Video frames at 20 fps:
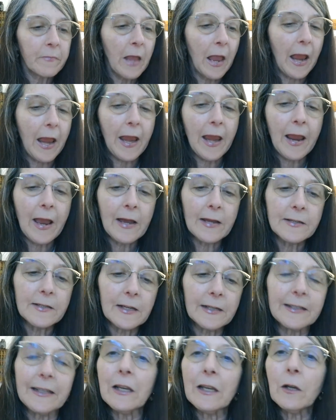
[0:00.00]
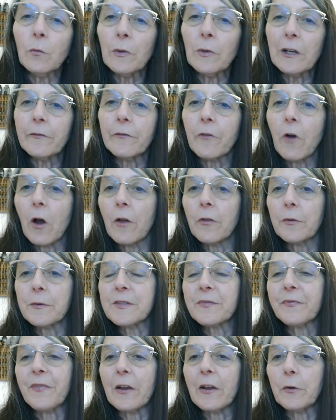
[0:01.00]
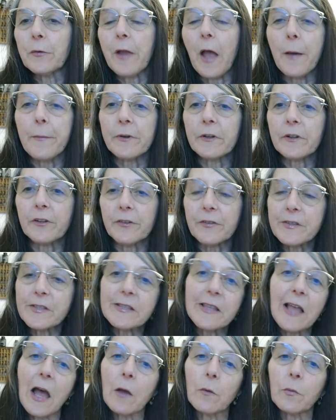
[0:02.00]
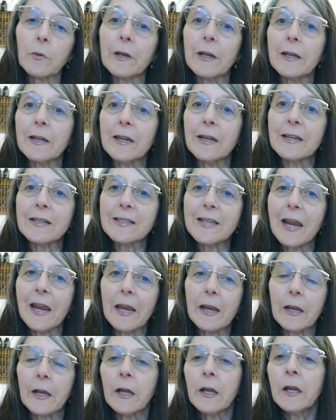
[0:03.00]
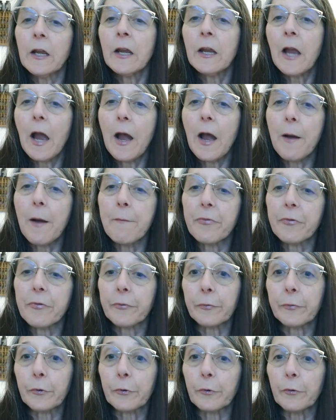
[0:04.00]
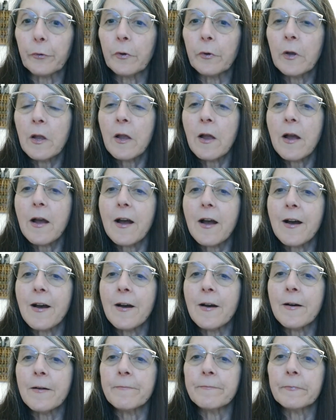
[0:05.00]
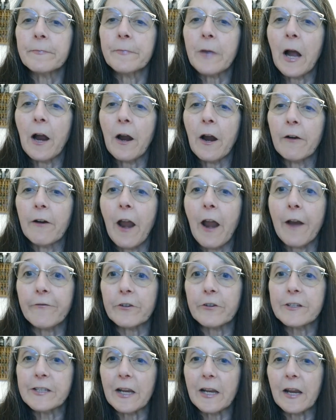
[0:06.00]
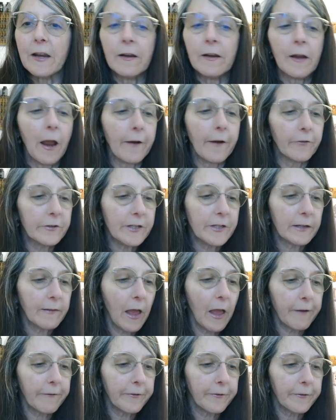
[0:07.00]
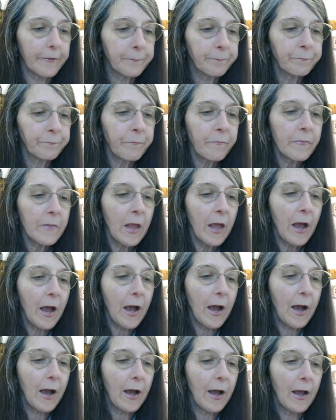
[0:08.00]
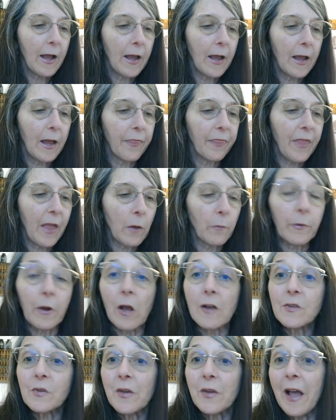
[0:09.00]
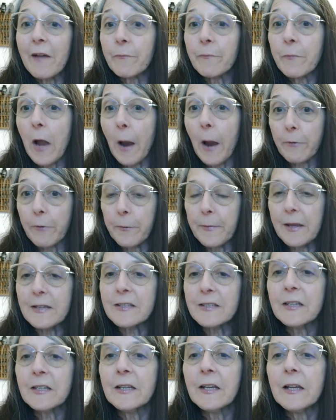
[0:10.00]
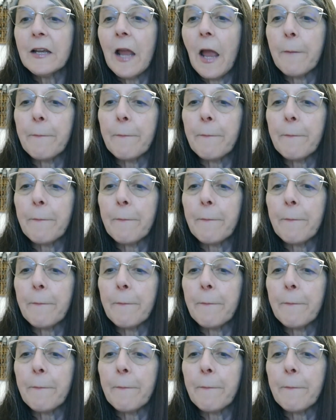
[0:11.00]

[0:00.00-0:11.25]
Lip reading: and getting rid of all those phytochemicals that we intake through our everyday life. Then we also have peppermint. And